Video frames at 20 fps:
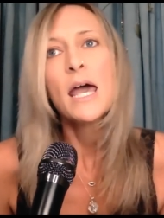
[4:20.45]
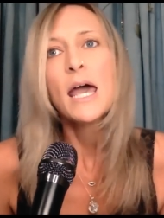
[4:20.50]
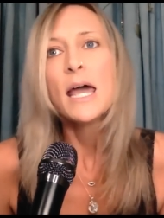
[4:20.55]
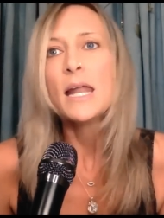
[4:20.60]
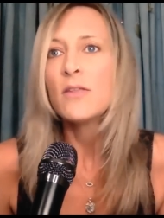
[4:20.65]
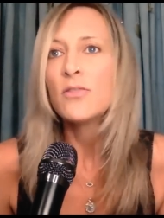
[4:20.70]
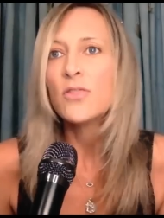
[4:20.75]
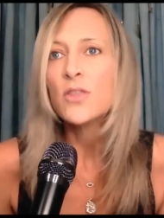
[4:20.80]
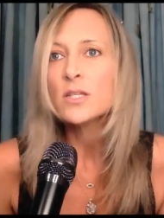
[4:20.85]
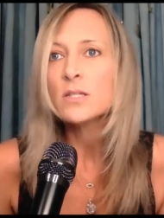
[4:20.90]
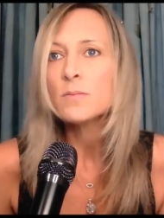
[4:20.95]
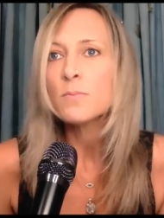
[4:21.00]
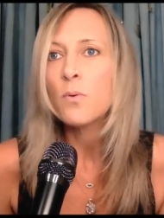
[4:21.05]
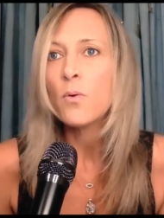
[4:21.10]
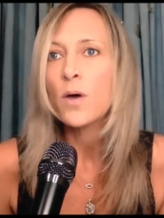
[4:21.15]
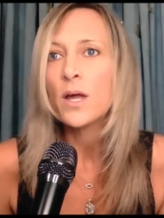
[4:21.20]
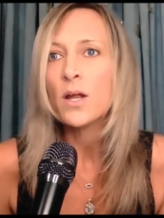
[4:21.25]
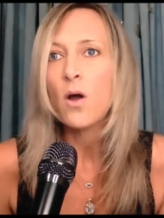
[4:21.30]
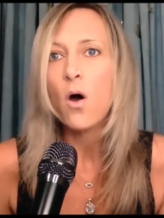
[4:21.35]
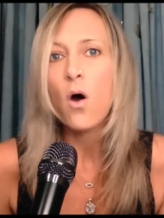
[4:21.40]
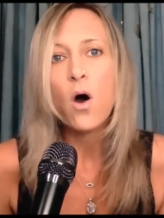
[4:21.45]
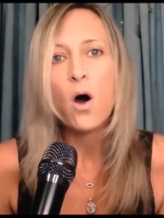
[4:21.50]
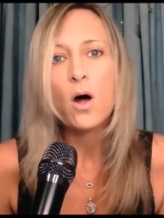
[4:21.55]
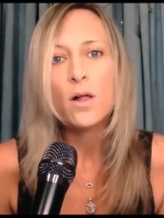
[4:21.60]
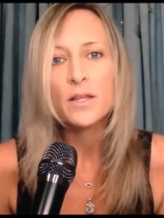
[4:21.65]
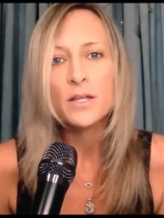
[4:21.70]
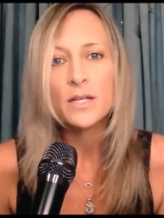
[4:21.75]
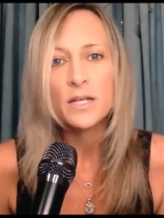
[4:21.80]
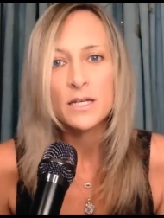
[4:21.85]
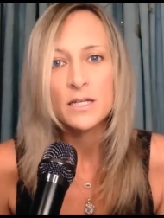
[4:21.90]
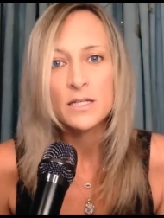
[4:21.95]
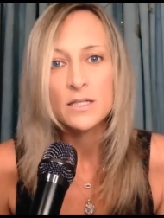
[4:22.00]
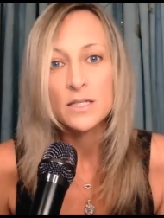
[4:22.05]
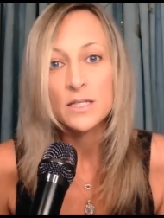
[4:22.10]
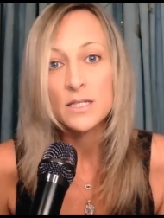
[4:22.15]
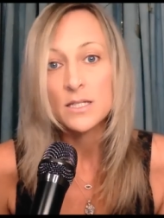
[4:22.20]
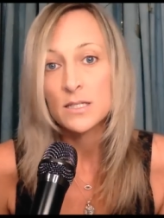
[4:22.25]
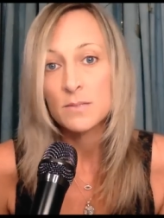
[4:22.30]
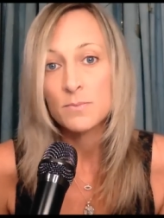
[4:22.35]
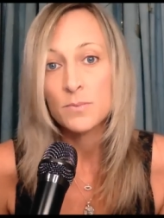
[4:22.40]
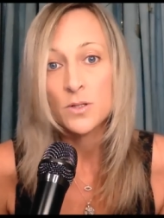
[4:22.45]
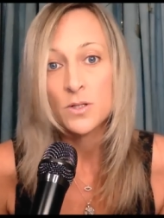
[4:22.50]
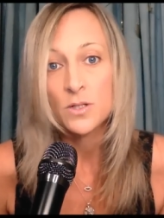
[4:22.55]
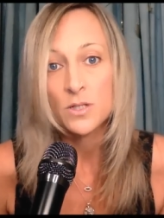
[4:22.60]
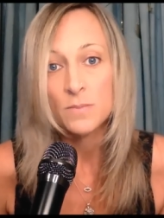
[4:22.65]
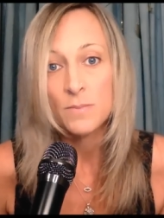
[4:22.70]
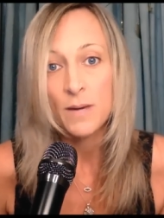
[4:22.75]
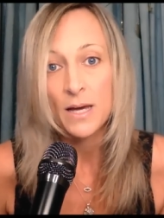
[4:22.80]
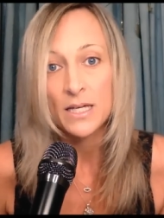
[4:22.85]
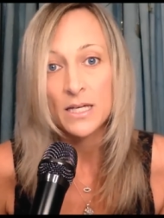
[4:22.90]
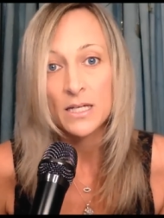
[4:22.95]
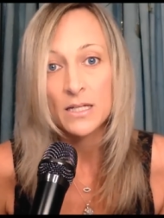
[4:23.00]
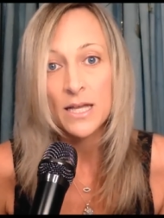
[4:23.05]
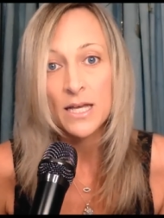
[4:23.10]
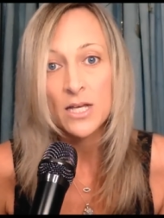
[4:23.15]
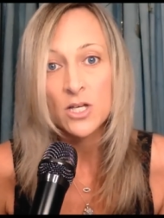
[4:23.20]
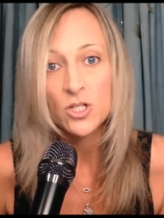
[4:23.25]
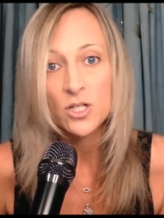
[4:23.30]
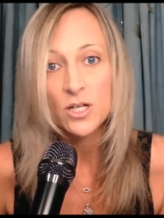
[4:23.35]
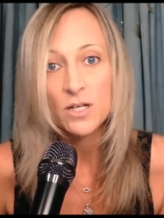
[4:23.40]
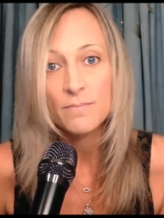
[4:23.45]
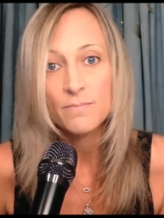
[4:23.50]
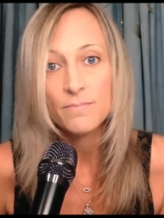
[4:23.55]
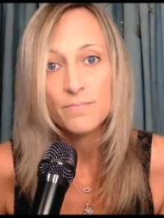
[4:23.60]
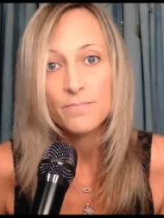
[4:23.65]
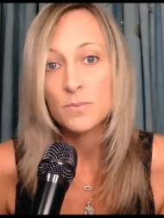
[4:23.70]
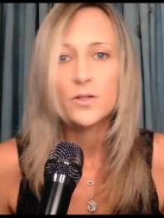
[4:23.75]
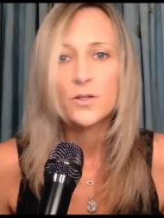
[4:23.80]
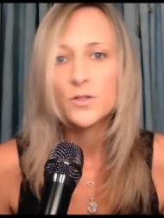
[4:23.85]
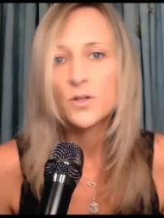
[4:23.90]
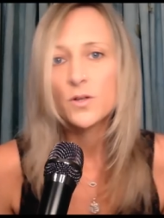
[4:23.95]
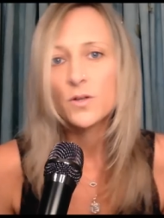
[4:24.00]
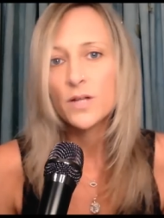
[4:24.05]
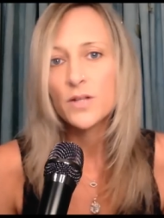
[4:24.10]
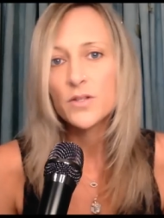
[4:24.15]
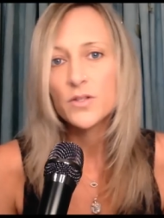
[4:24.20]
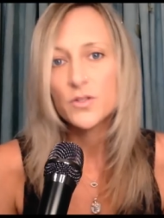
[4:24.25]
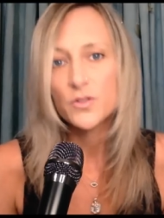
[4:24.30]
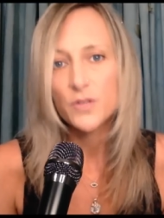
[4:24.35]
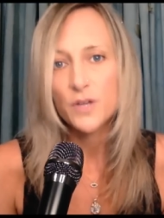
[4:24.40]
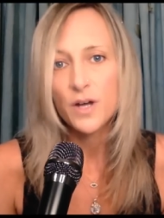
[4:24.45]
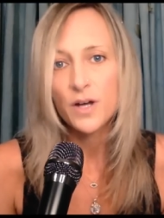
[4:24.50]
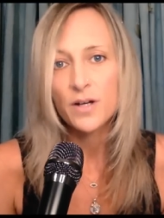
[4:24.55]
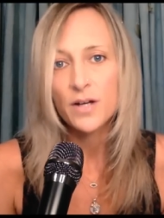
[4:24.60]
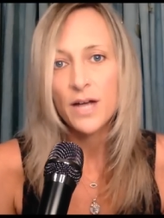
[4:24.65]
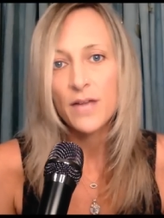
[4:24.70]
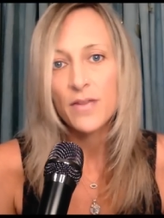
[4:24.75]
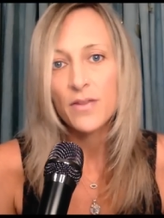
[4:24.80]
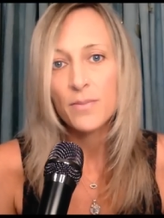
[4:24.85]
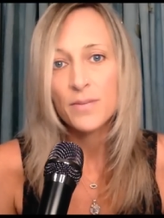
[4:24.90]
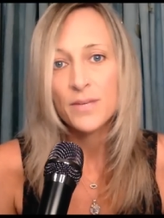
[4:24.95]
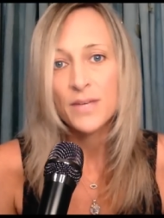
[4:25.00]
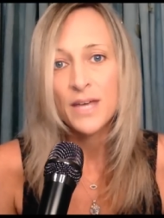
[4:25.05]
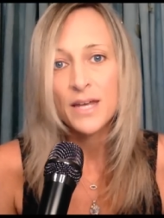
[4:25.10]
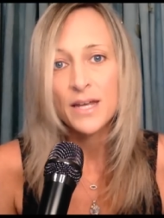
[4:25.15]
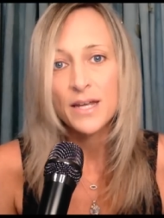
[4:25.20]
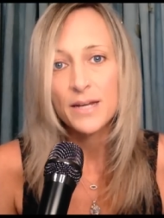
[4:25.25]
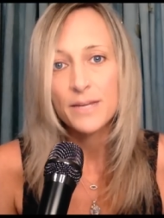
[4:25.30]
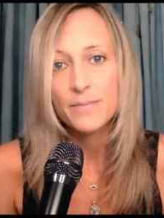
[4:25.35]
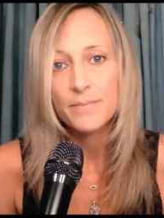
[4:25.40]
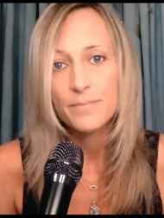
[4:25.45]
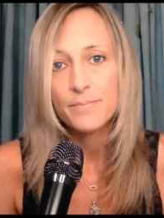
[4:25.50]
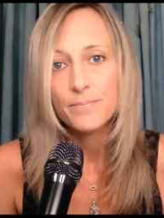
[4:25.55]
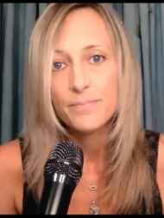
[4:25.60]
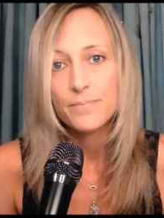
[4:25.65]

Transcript: And at this point, all it is is pure speculation. So let's start at the beginning.